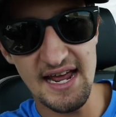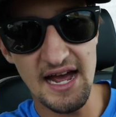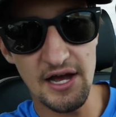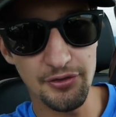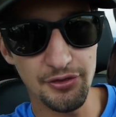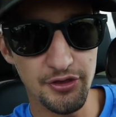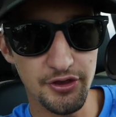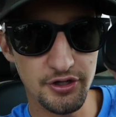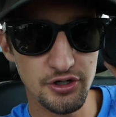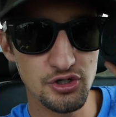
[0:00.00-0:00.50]

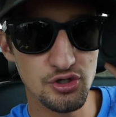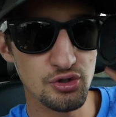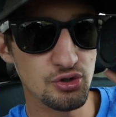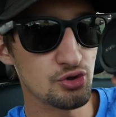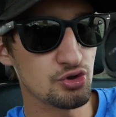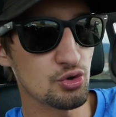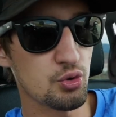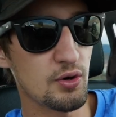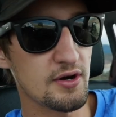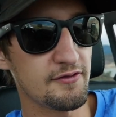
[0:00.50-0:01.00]
out the
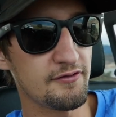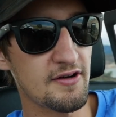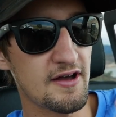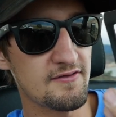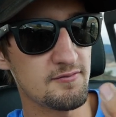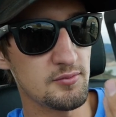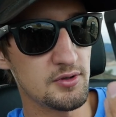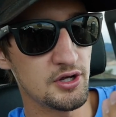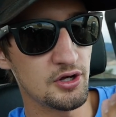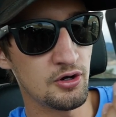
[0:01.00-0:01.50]
new
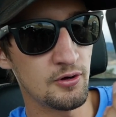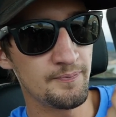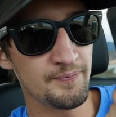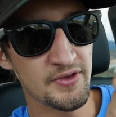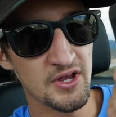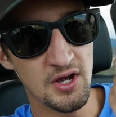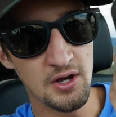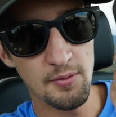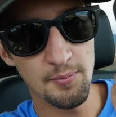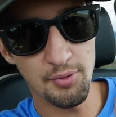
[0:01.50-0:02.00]
twenty-five mil
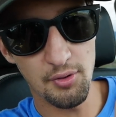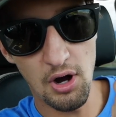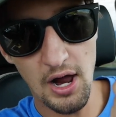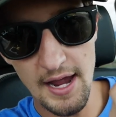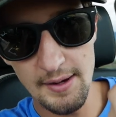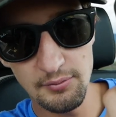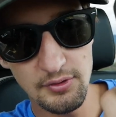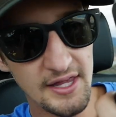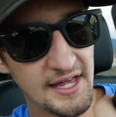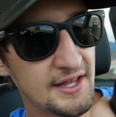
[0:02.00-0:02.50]

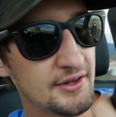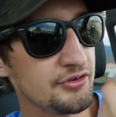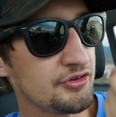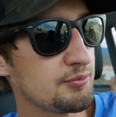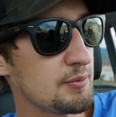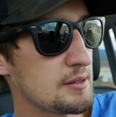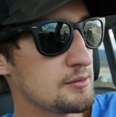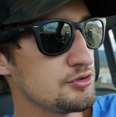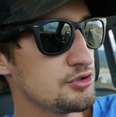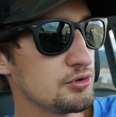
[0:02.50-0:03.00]
prime
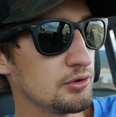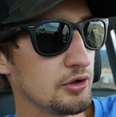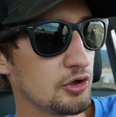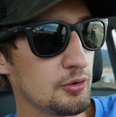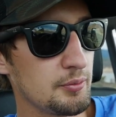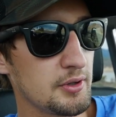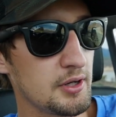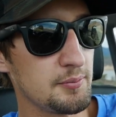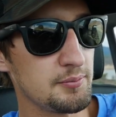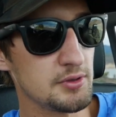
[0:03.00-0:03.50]
lens, maybe do a
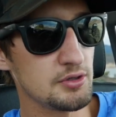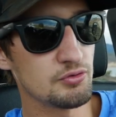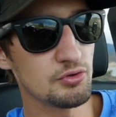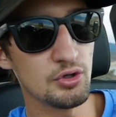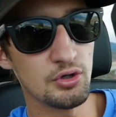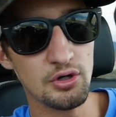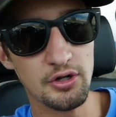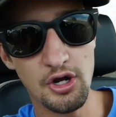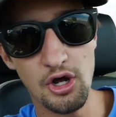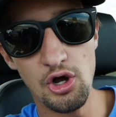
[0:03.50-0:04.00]
little bit of
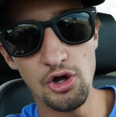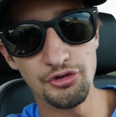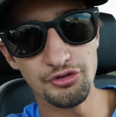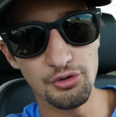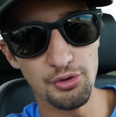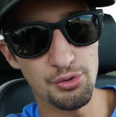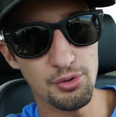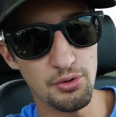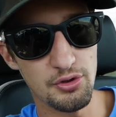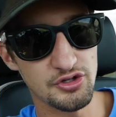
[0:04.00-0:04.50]
B-roll and
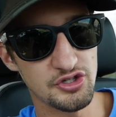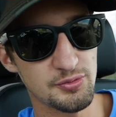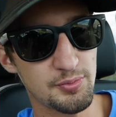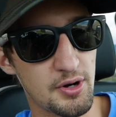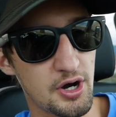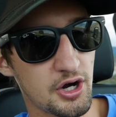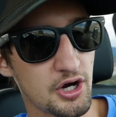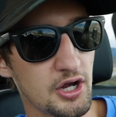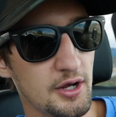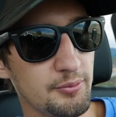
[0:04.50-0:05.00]
also throw the
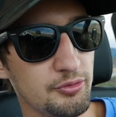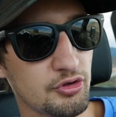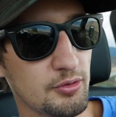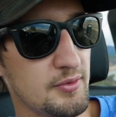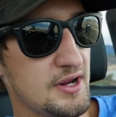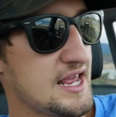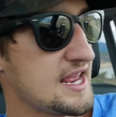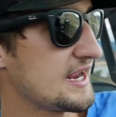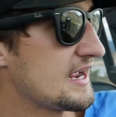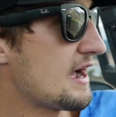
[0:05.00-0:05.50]
spark up. So I'm
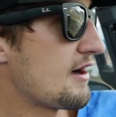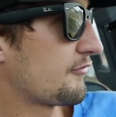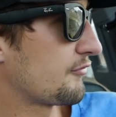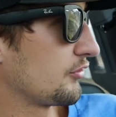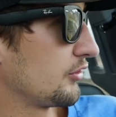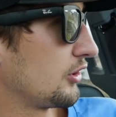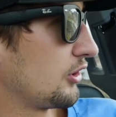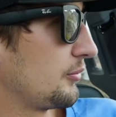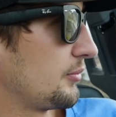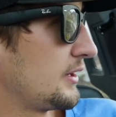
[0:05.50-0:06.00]
gonna hang out
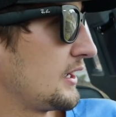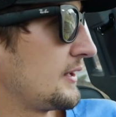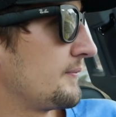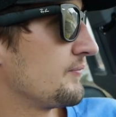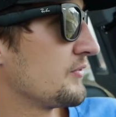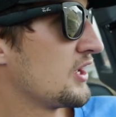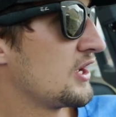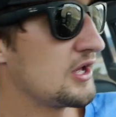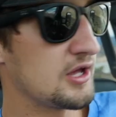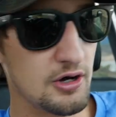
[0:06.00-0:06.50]
for a little bit
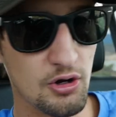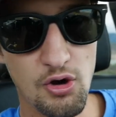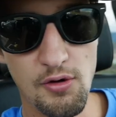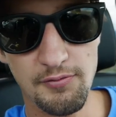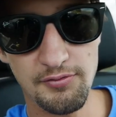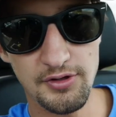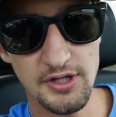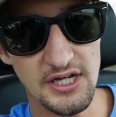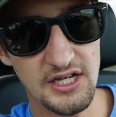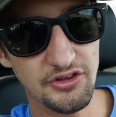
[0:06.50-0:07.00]
and
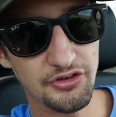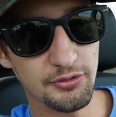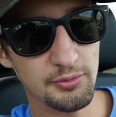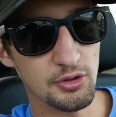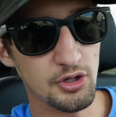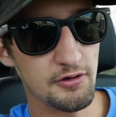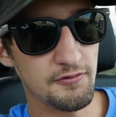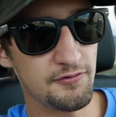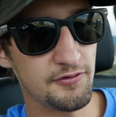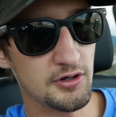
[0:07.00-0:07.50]
hopefully get
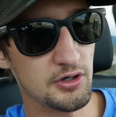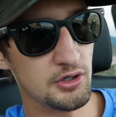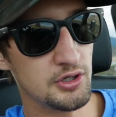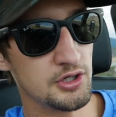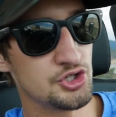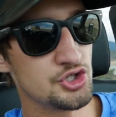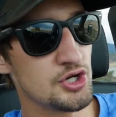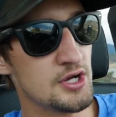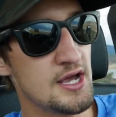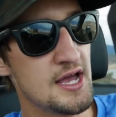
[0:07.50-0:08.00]
some good
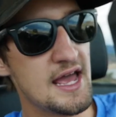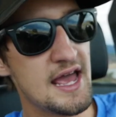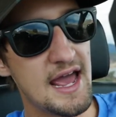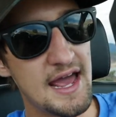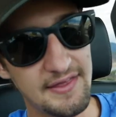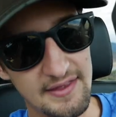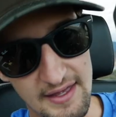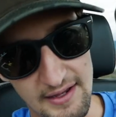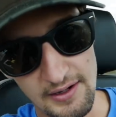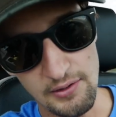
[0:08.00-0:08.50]
footage,
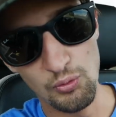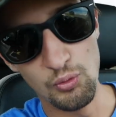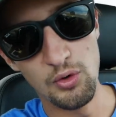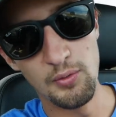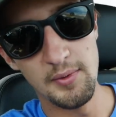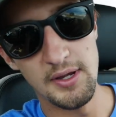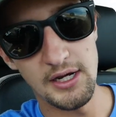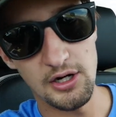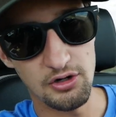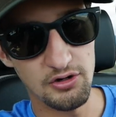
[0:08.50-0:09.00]
and then we'll
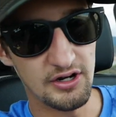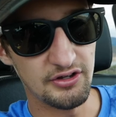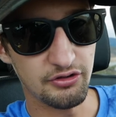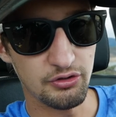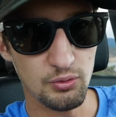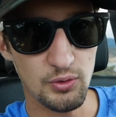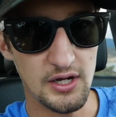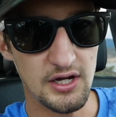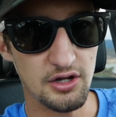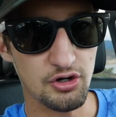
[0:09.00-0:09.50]
make our rest
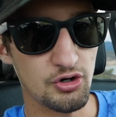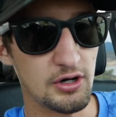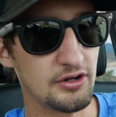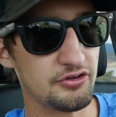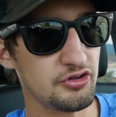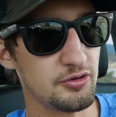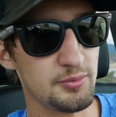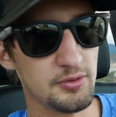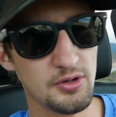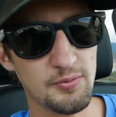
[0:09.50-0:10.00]
of the way to
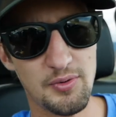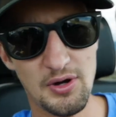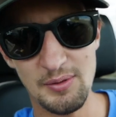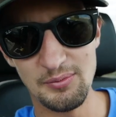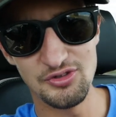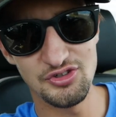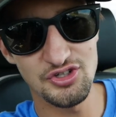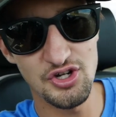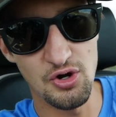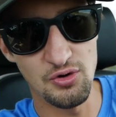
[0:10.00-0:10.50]
Crested Butte. But
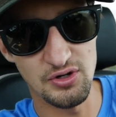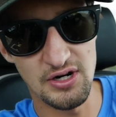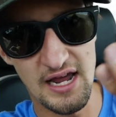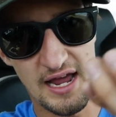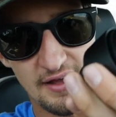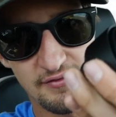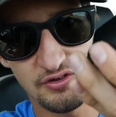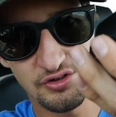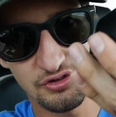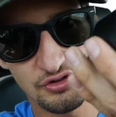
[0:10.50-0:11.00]
I'm stoked, I
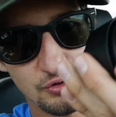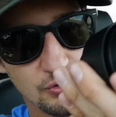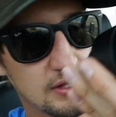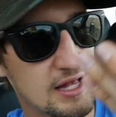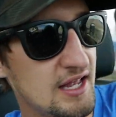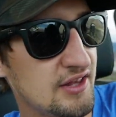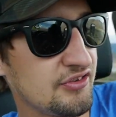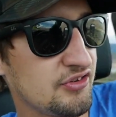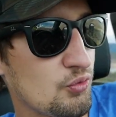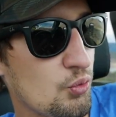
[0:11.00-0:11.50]
have this new
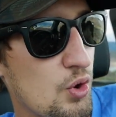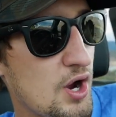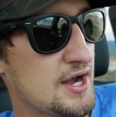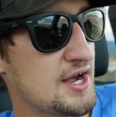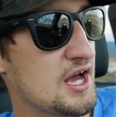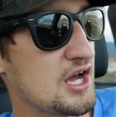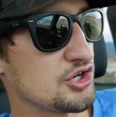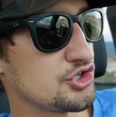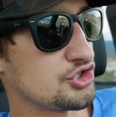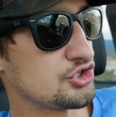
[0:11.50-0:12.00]
lens and why
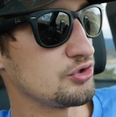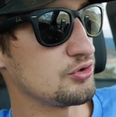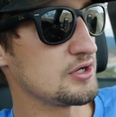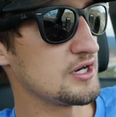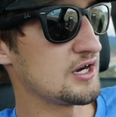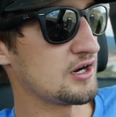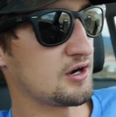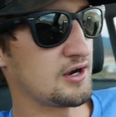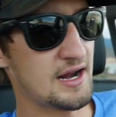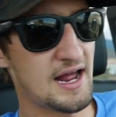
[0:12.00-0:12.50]
not shoot
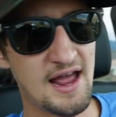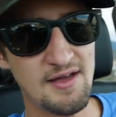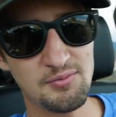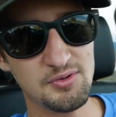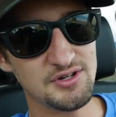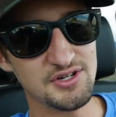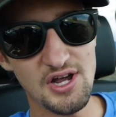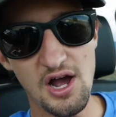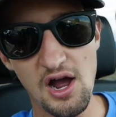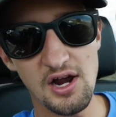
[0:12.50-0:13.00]
here? I've
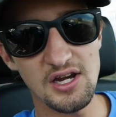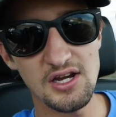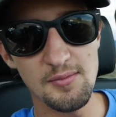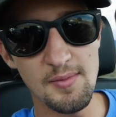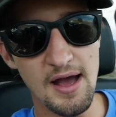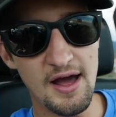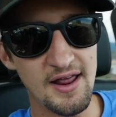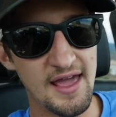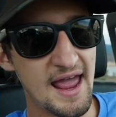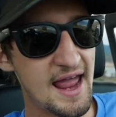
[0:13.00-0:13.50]
been talking
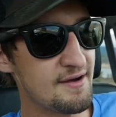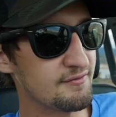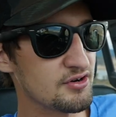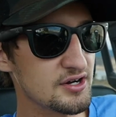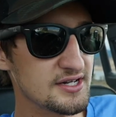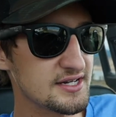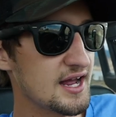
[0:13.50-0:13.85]
about it every